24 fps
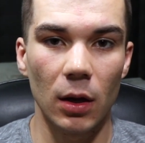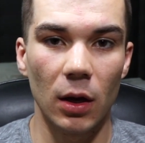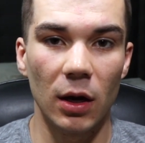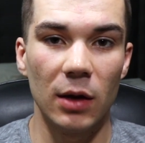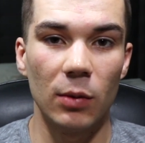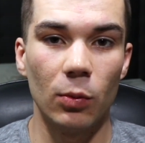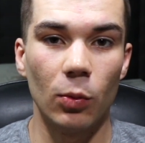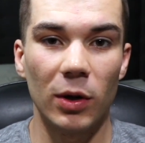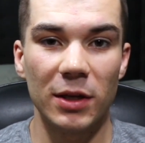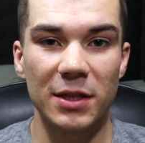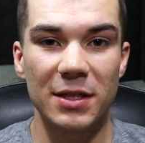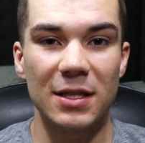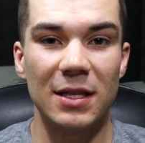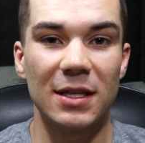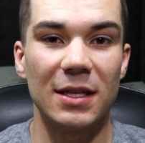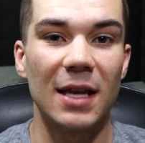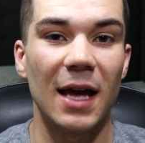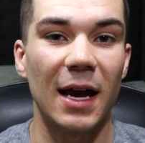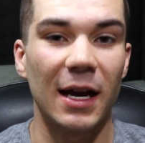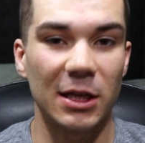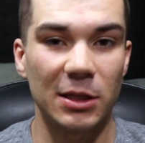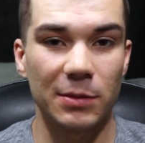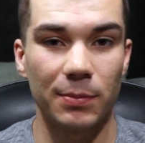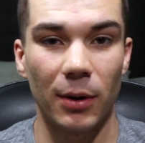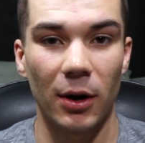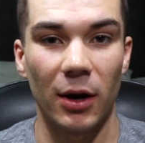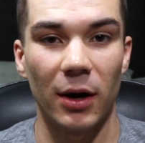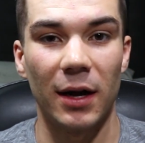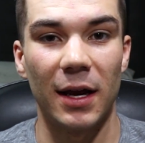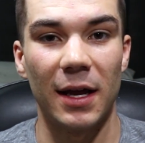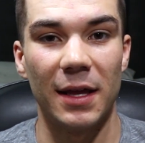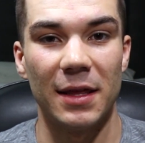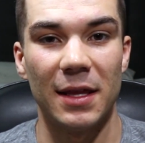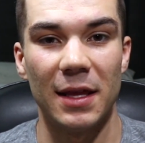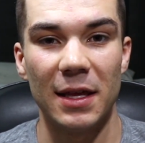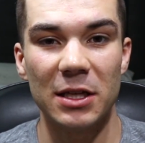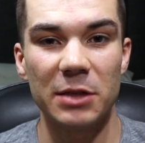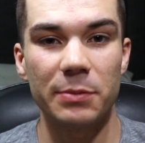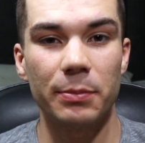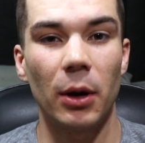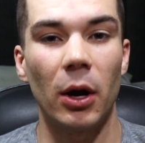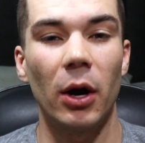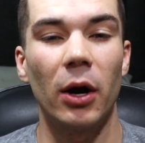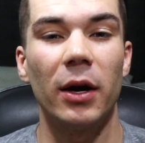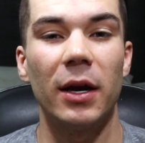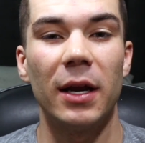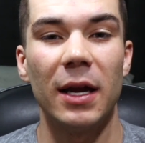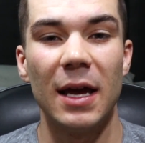and what's the next part? And this
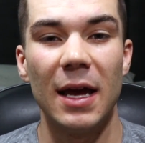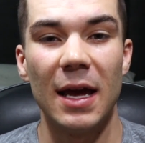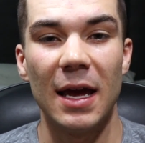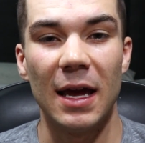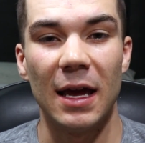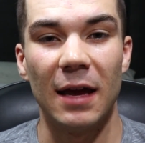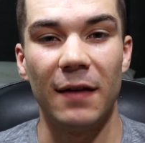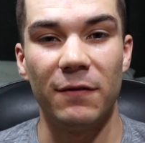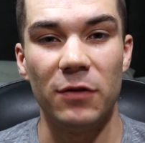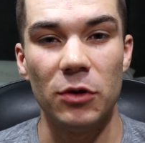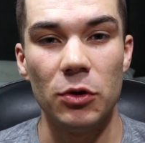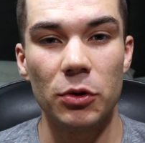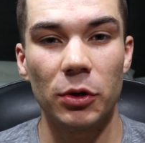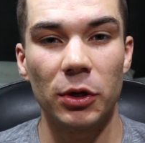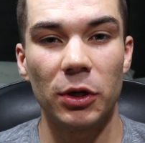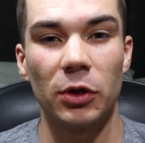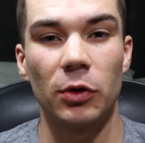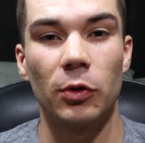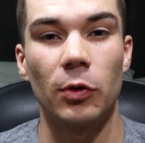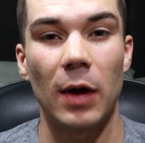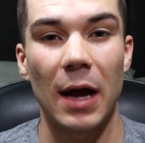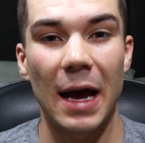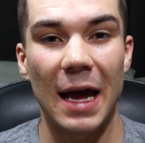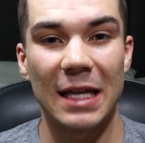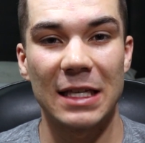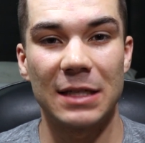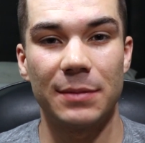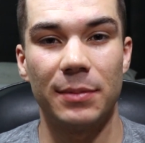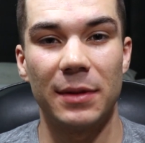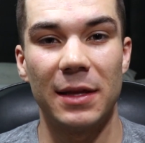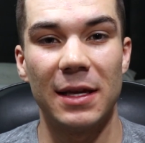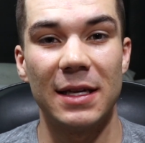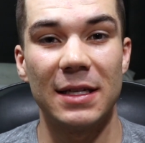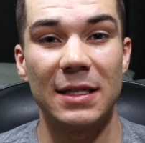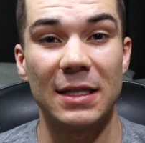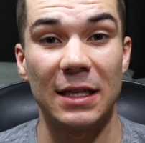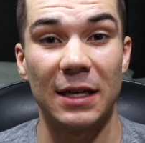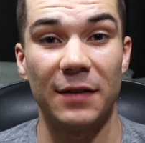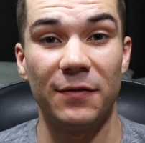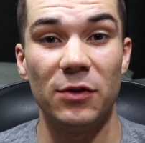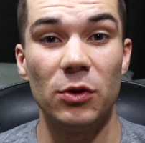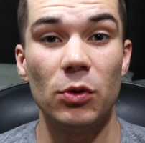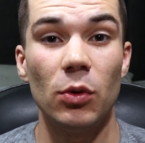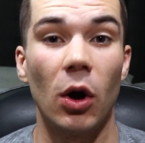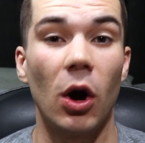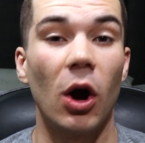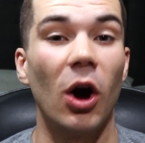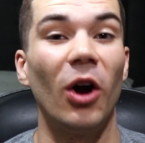part, if you can grasp this and if
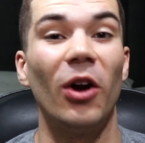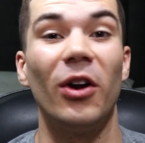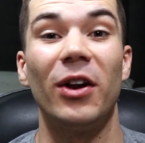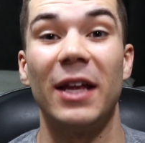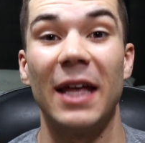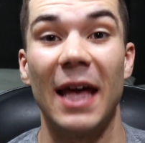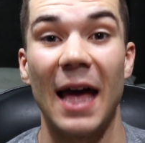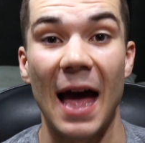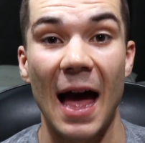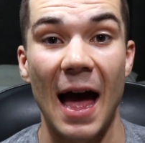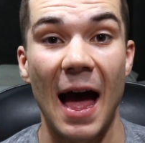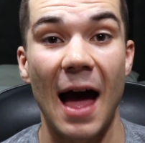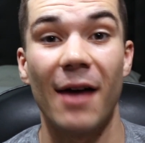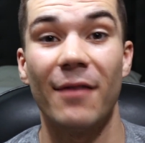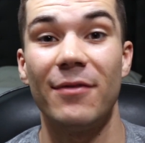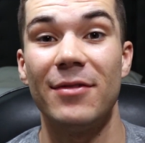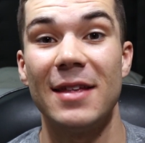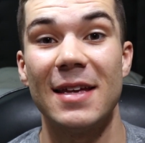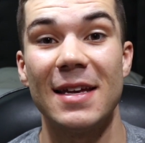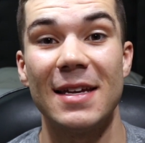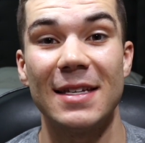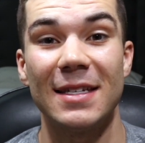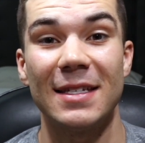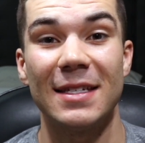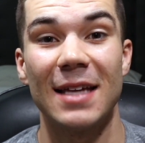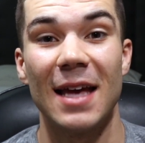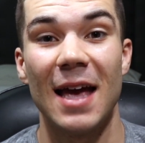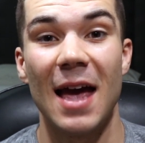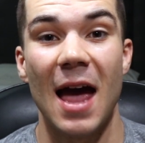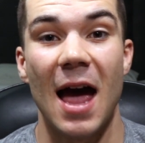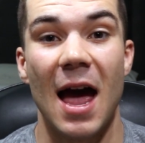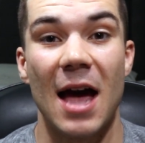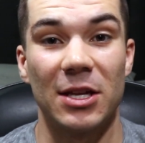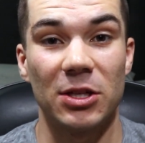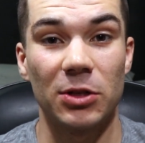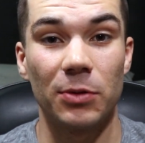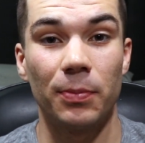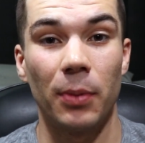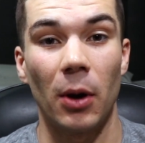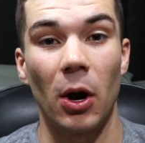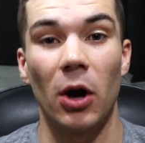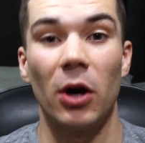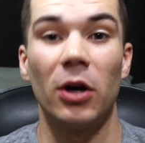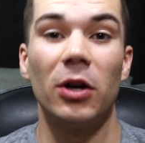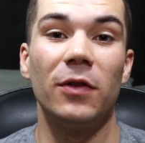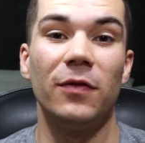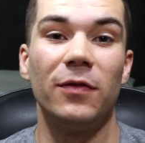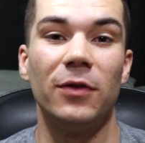you already have this as a
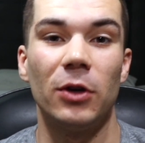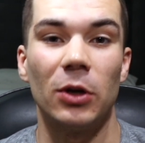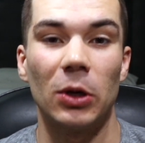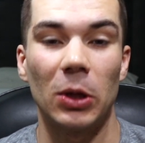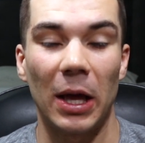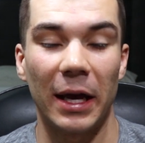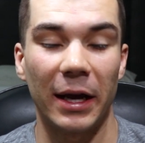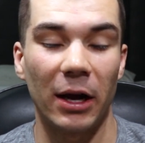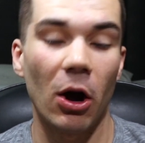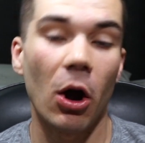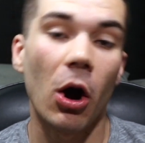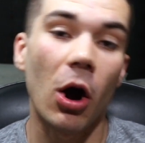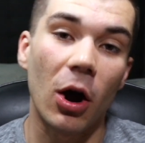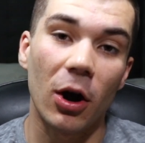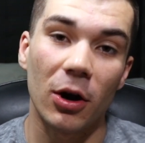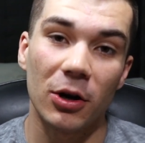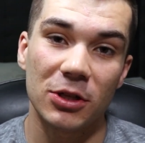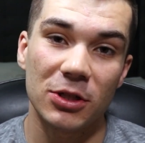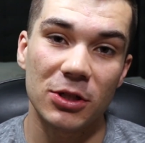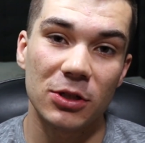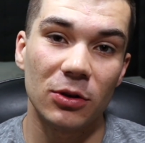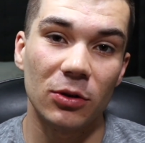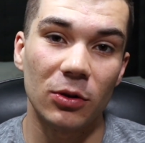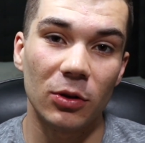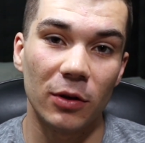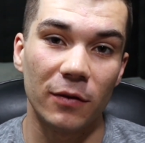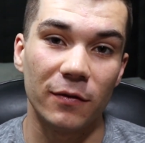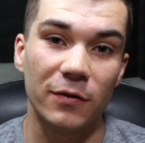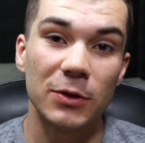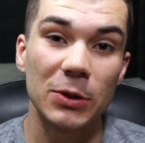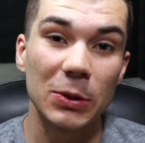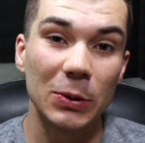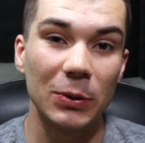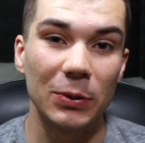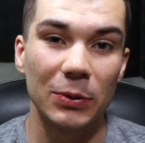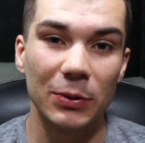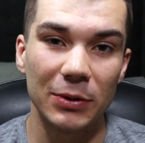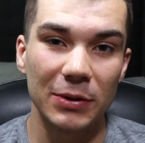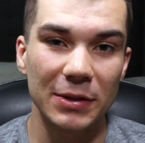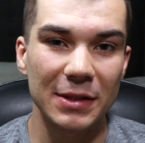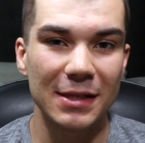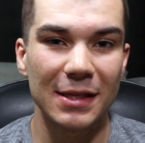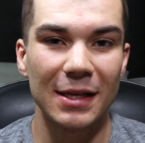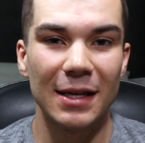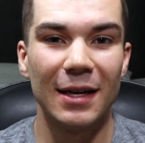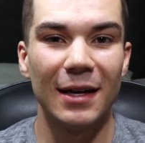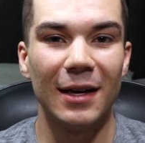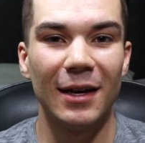part of your like arsenal of
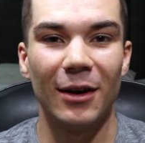tools,